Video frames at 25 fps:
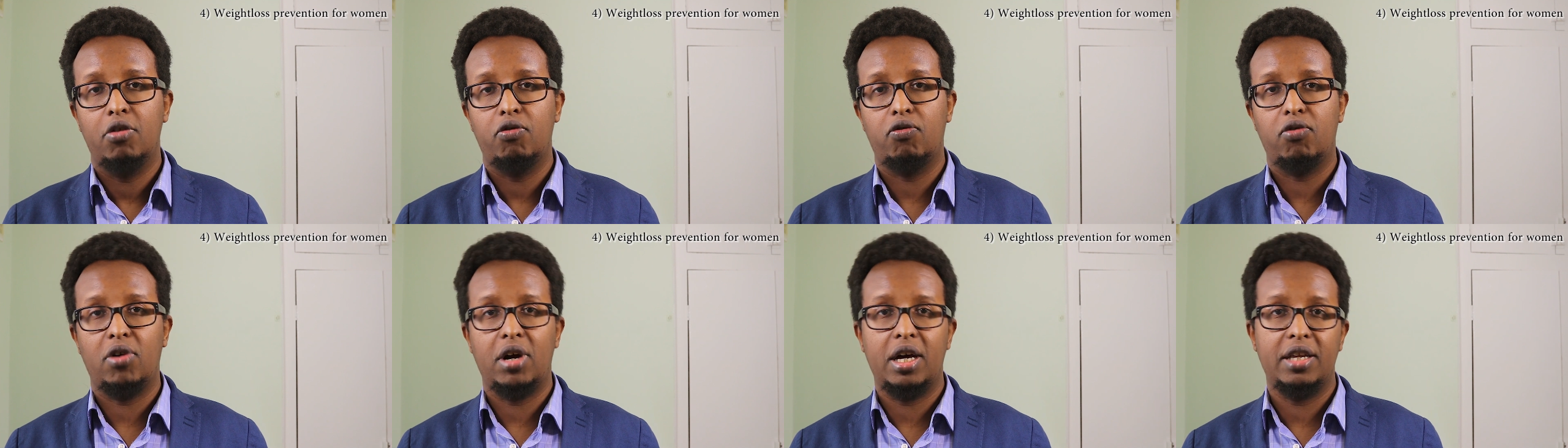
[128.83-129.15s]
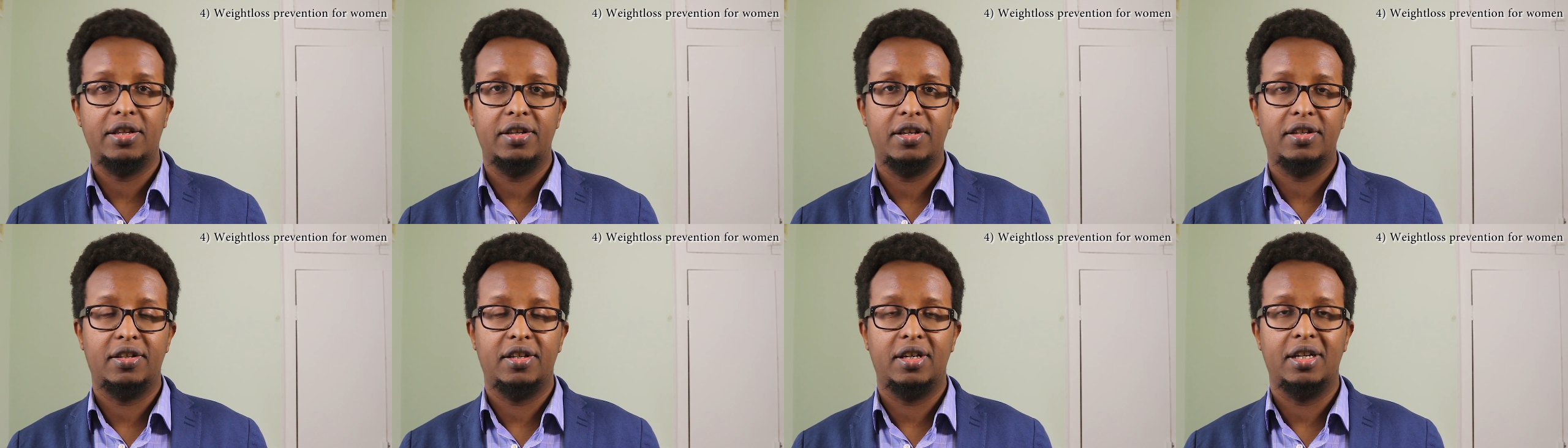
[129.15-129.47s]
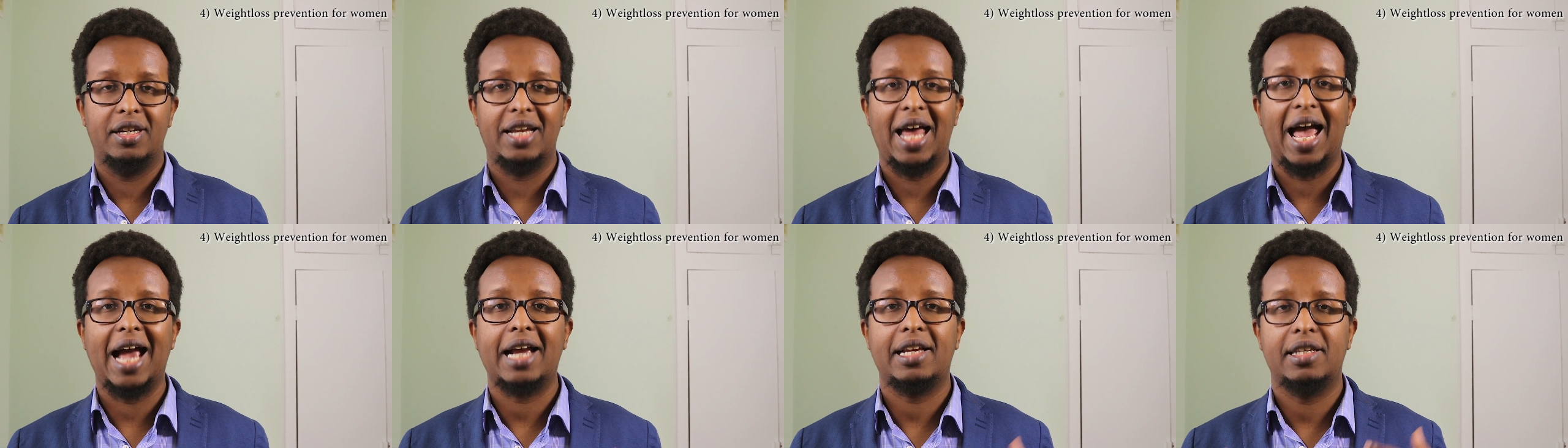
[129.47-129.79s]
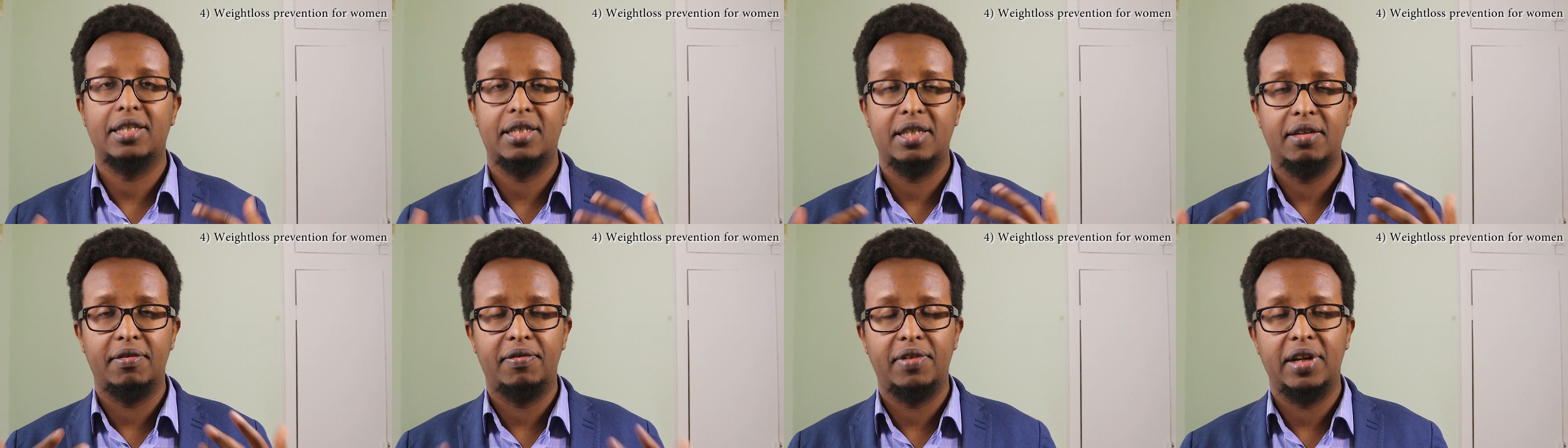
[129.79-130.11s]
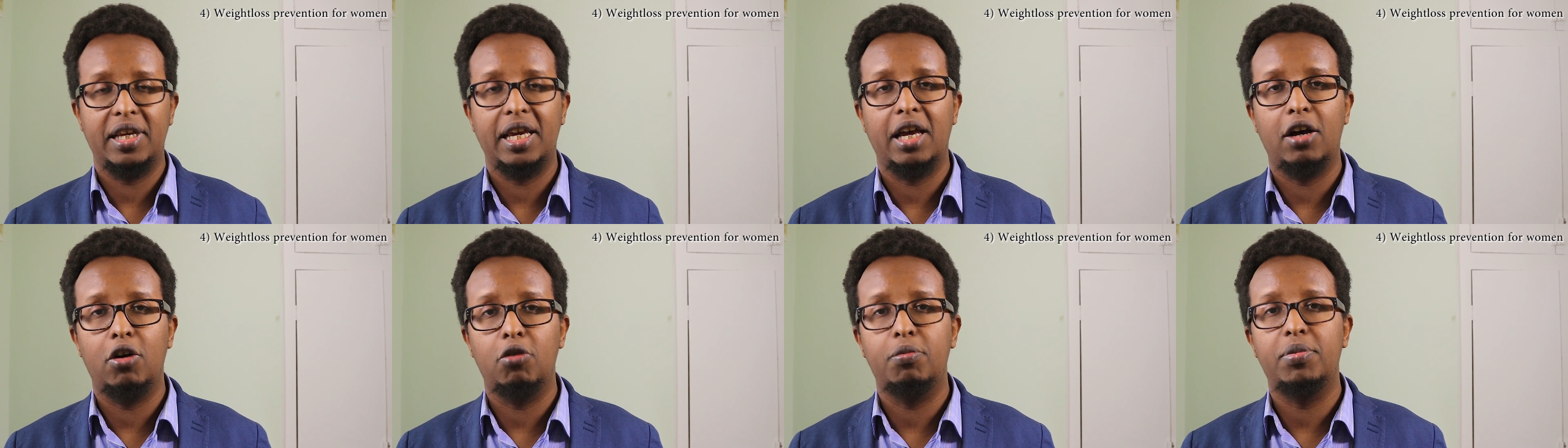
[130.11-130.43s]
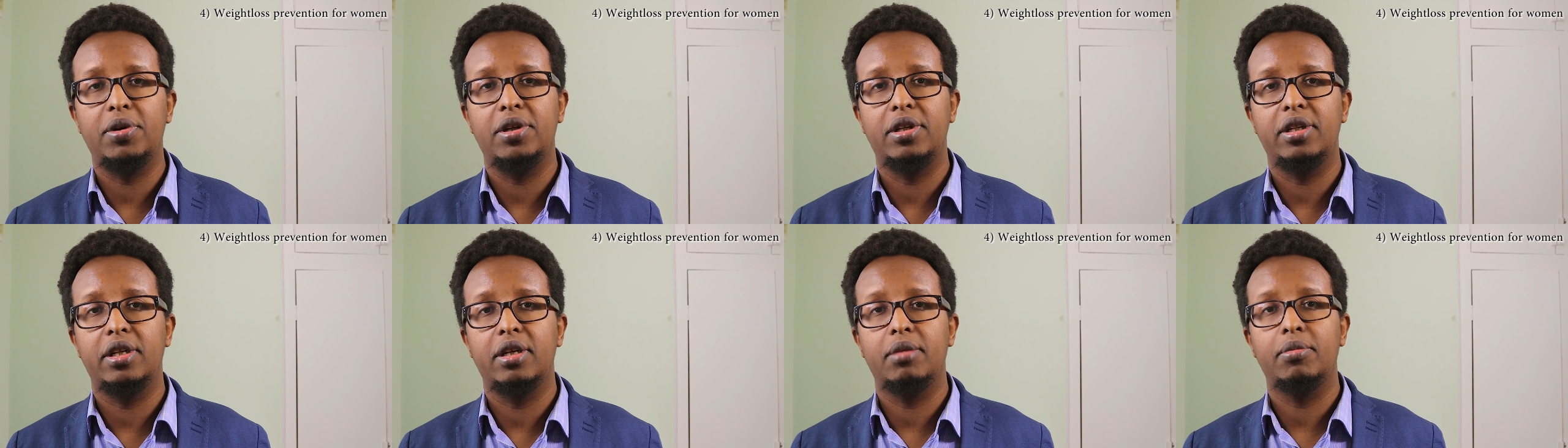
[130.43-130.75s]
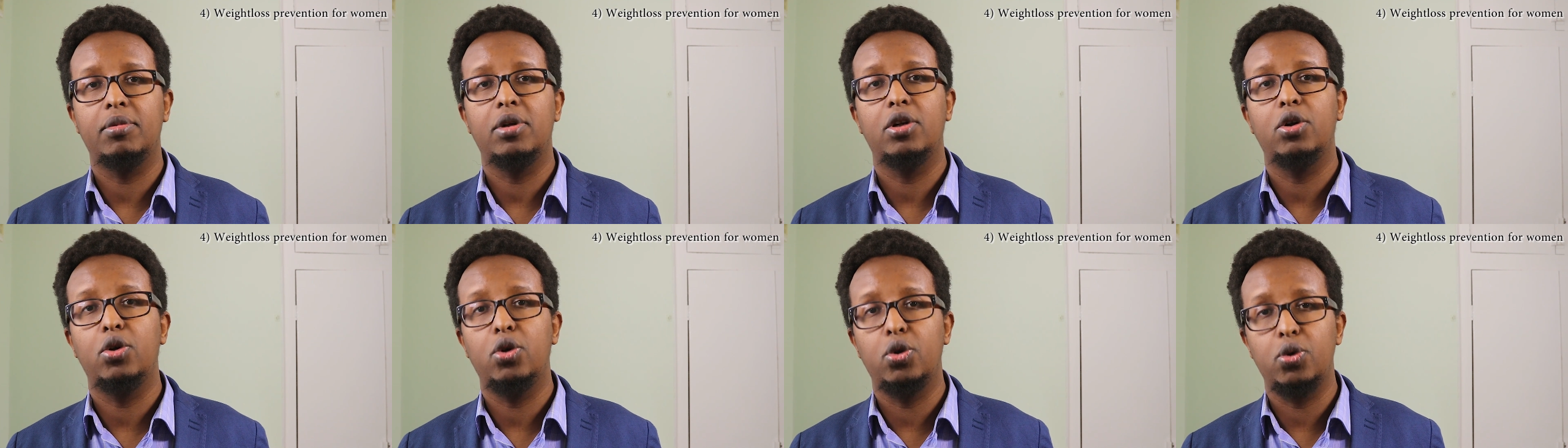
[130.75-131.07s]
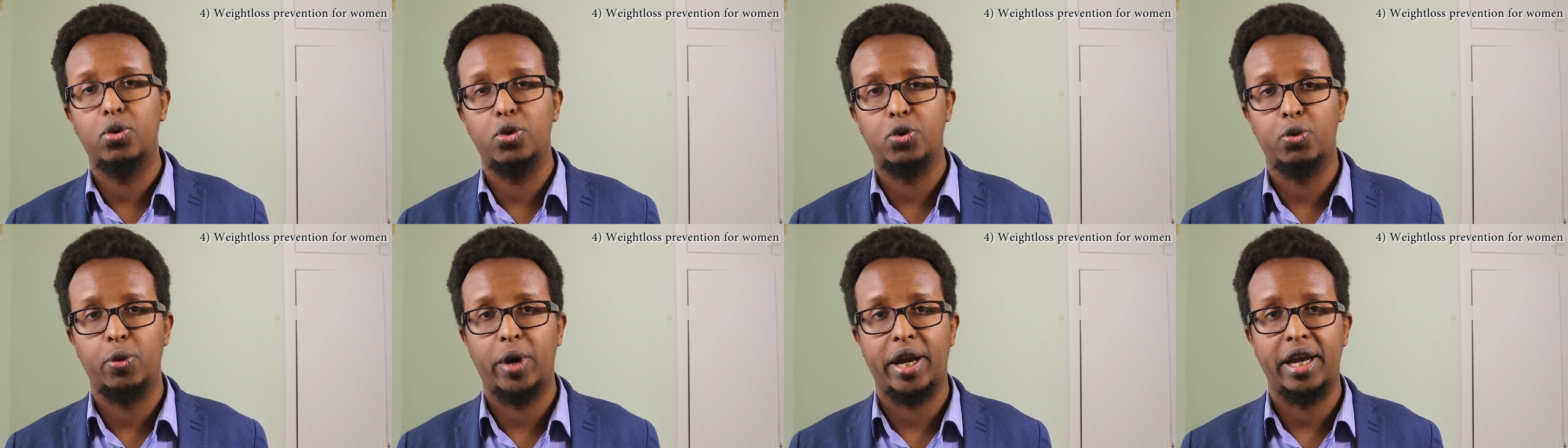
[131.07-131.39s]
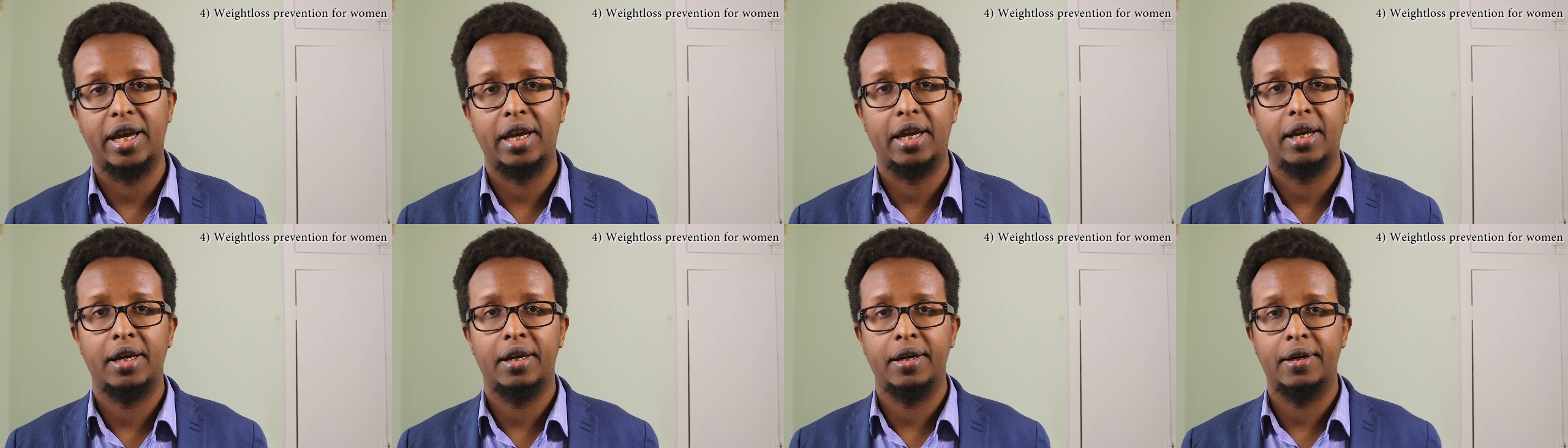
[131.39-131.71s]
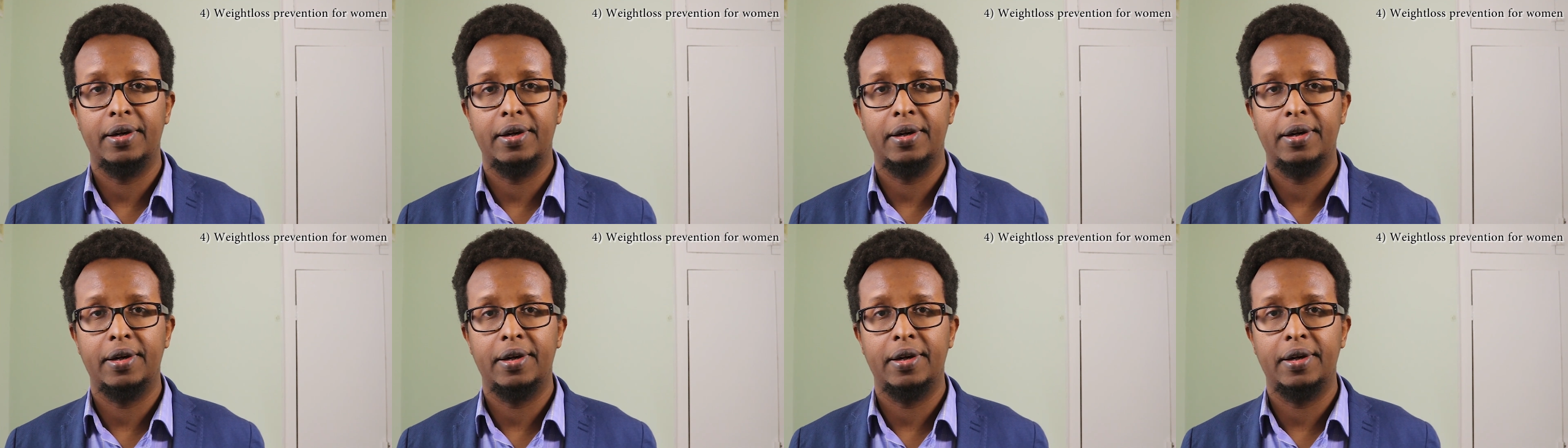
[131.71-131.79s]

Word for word: rather than actively helping them lose weight.